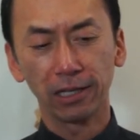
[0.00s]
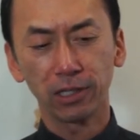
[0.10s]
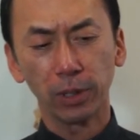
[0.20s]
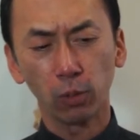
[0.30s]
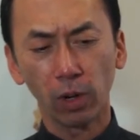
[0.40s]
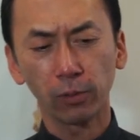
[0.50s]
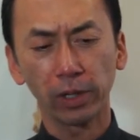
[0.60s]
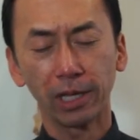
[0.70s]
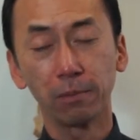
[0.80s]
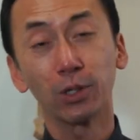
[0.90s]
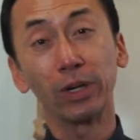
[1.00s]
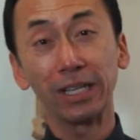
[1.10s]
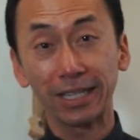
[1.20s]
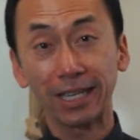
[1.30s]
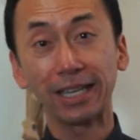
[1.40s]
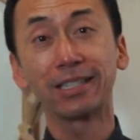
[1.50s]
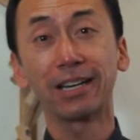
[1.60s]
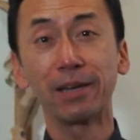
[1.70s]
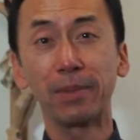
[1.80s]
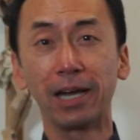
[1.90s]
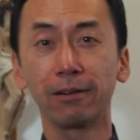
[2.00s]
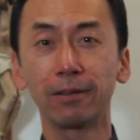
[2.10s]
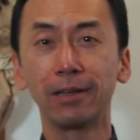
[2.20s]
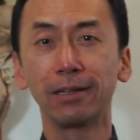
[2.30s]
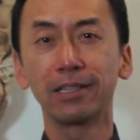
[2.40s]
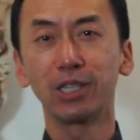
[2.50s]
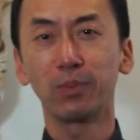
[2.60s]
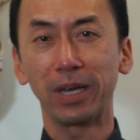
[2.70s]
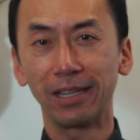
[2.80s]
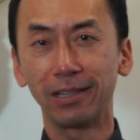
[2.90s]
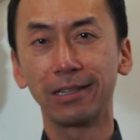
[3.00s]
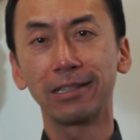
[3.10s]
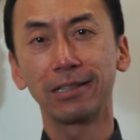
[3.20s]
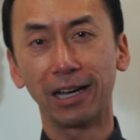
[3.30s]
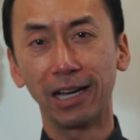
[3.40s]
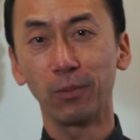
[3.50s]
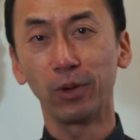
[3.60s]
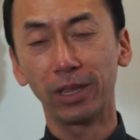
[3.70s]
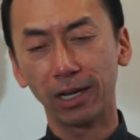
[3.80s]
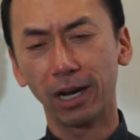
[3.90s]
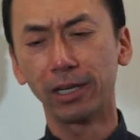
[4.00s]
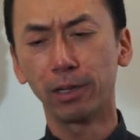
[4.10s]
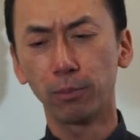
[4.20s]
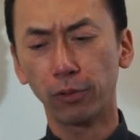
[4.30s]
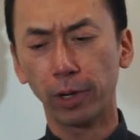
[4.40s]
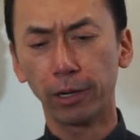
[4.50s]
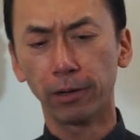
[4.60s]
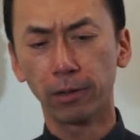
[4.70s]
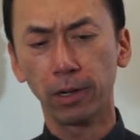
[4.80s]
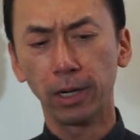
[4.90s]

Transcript: to be one with him. So we need to take time out to spend time with God in prayer